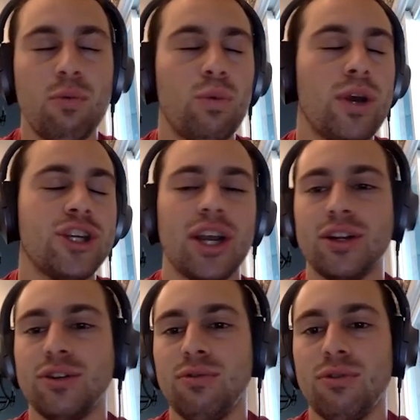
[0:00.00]
wish
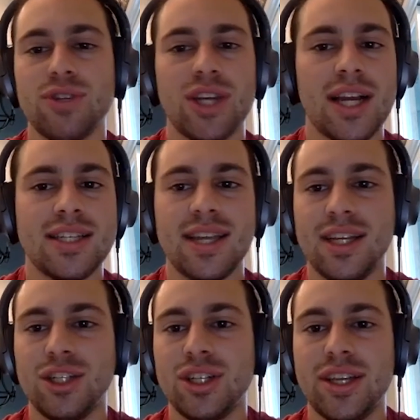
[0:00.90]
I could do those nice
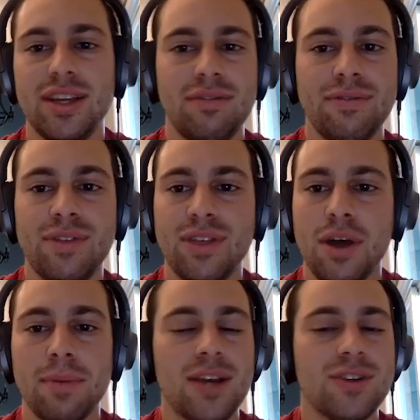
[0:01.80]
HD
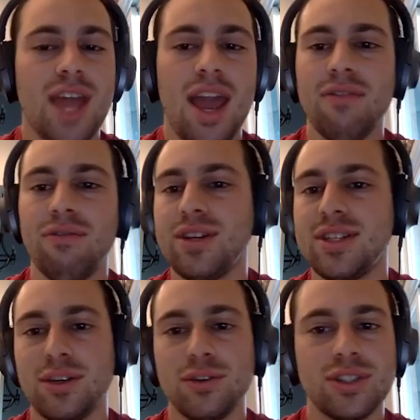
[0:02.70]
thumbnails every
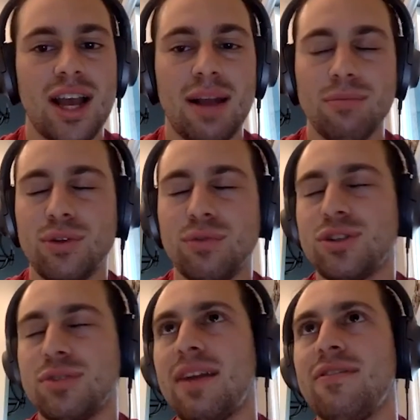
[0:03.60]
single time. Those
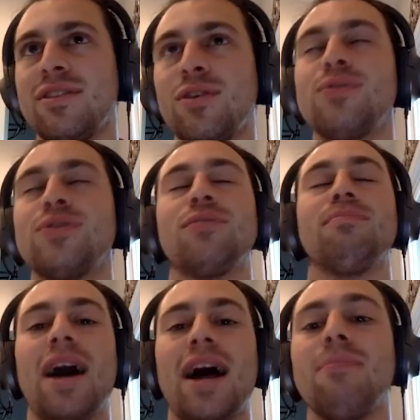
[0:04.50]
are
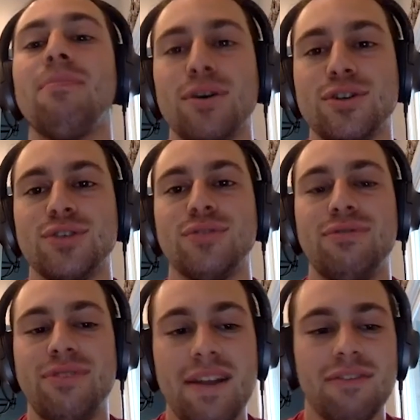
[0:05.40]
my personal
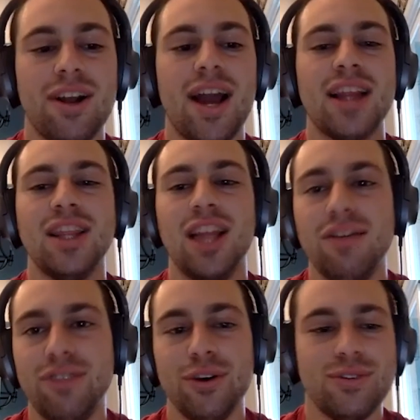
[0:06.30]
favorite. I
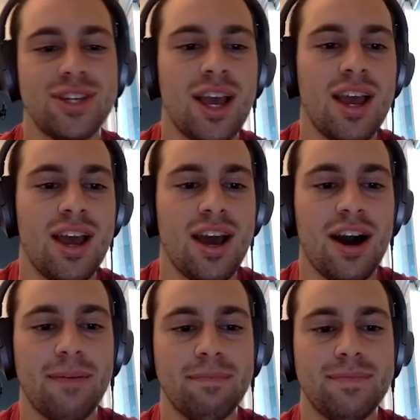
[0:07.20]
love those.
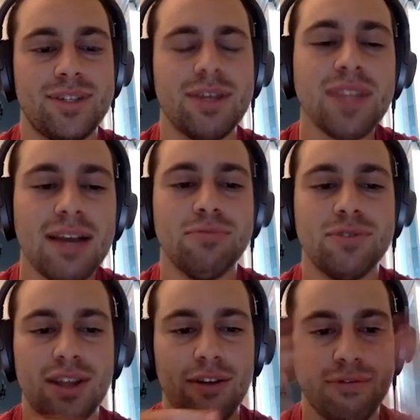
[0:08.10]
Sometimes
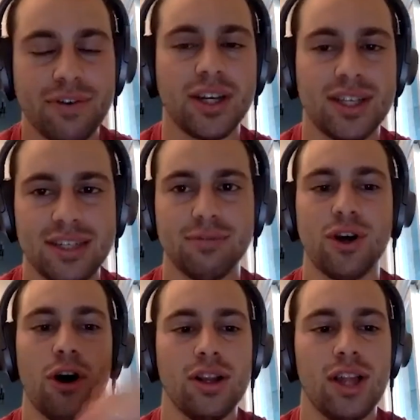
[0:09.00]
they're fun to
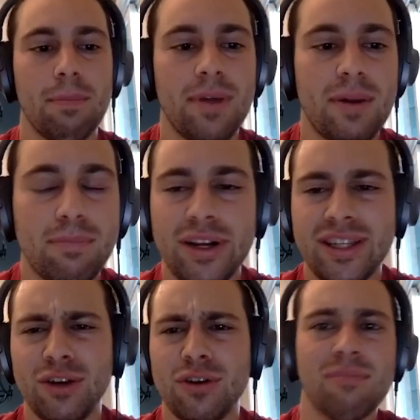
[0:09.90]
doll up and put
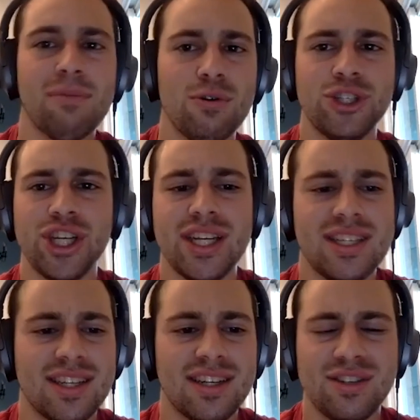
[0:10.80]
little
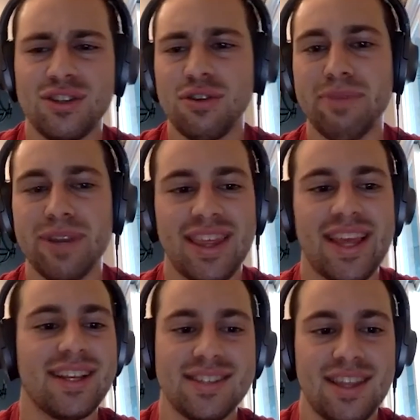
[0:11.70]
emojis and stupid
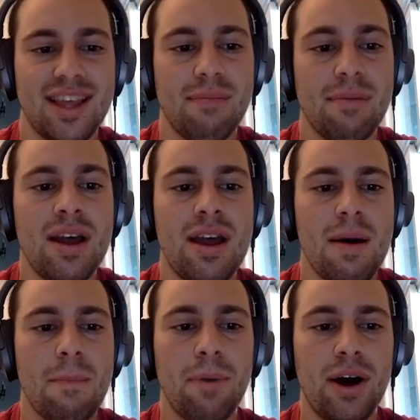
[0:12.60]
things in them.
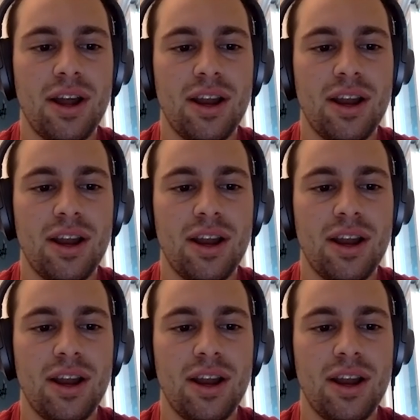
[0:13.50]
But